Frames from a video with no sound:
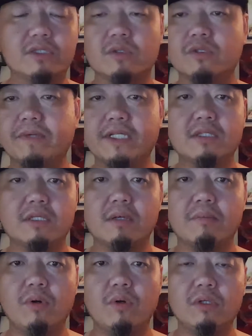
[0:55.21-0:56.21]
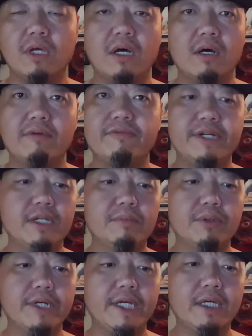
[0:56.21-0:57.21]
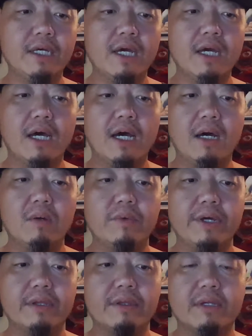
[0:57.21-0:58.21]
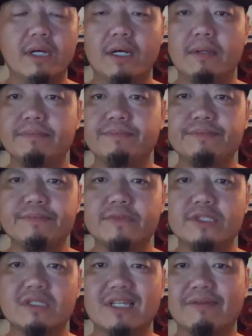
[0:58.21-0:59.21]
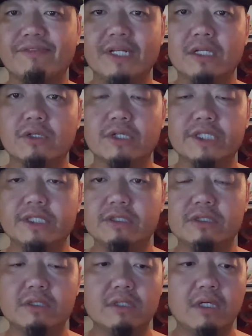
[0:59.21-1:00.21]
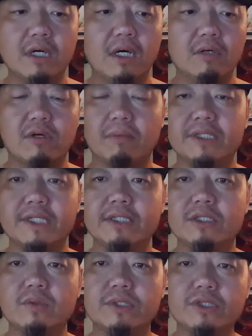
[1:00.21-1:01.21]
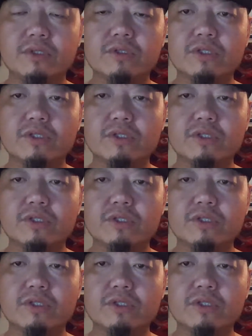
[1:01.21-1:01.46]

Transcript: So it's basically a bowl of vanilla pudding uh, with um, just like vanilla cookies uh, crumbled into it too.